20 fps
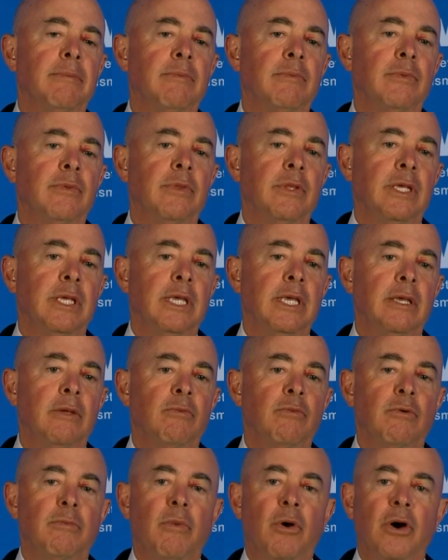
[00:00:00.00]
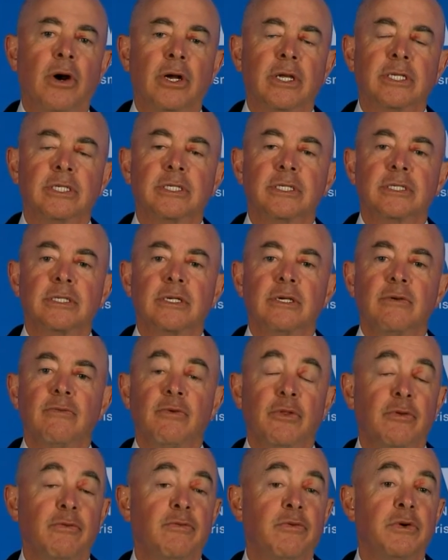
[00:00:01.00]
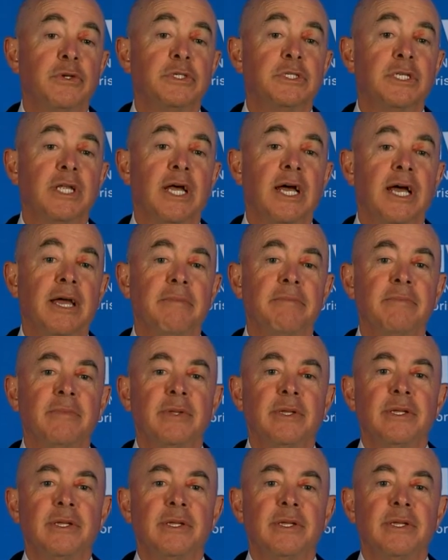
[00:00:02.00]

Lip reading: the remarks for the first time